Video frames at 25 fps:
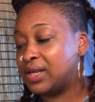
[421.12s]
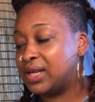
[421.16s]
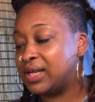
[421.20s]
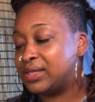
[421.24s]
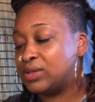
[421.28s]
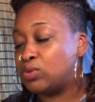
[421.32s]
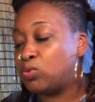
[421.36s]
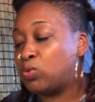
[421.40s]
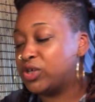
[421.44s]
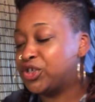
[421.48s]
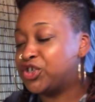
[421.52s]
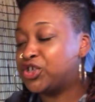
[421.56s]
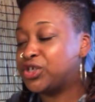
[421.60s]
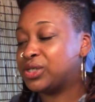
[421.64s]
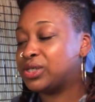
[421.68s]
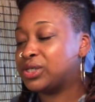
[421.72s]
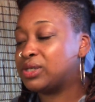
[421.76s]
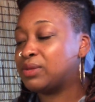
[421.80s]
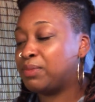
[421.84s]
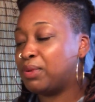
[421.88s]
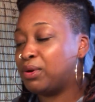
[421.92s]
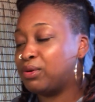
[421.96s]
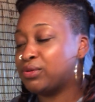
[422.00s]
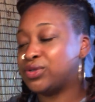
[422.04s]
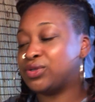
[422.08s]
it's what you're
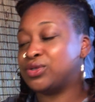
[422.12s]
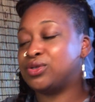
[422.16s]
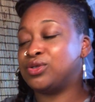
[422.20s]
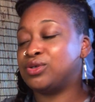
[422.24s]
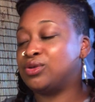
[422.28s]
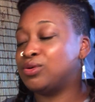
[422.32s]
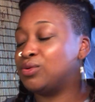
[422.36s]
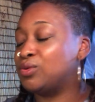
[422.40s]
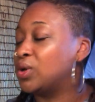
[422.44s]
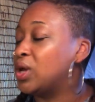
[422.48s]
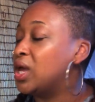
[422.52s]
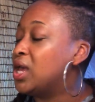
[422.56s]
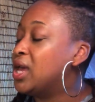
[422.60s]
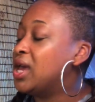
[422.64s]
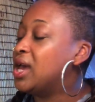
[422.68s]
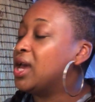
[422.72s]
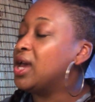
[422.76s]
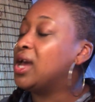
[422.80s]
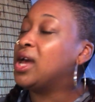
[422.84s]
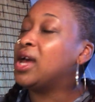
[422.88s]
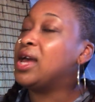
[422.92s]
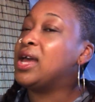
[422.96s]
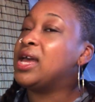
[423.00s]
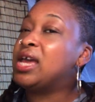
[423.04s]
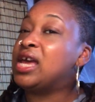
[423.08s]
supposed to do.
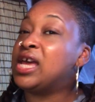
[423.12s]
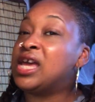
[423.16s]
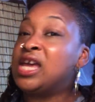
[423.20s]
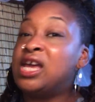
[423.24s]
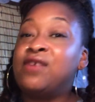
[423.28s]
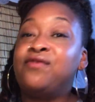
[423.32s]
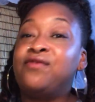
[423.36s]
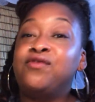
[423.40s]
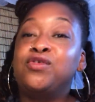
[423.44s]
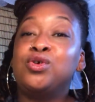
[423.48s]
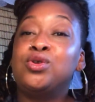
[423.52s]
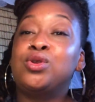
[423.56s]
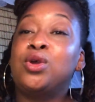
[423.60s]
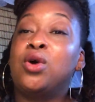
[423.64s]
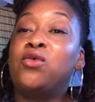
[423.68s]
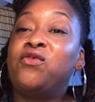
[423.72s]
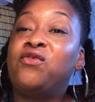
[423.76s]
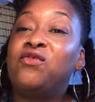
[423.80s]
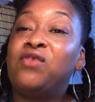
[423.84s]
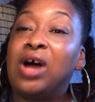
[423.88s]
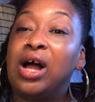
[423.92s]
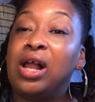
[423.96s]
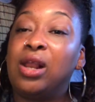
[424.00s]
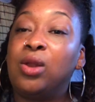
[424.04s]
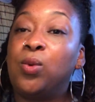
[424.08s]
If you don't
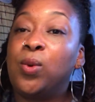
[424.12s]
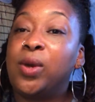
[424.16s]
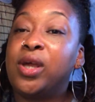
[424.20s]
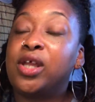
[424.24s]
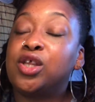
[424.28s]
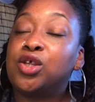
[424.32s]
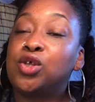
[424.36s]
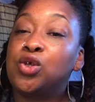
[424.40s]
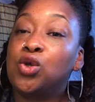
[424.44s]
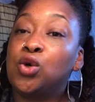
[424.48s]
follow it,